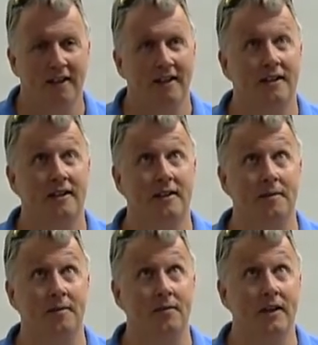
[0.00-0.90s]

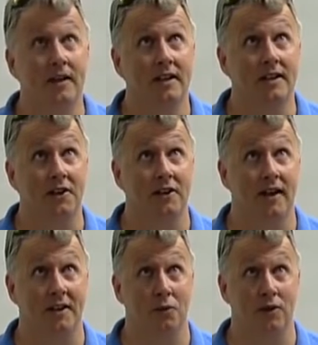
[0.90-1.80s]
Um, the other
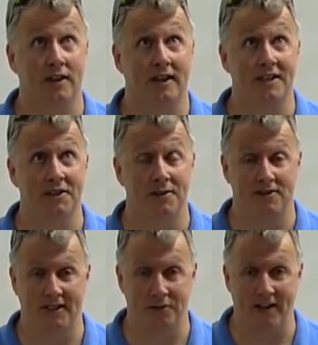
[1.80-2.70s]
kind of work I do is
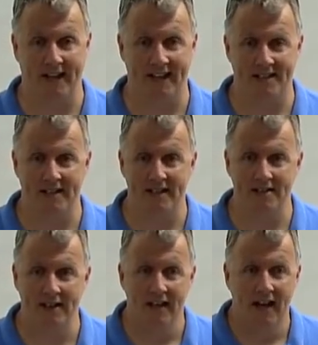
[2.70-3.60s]
like writing essays.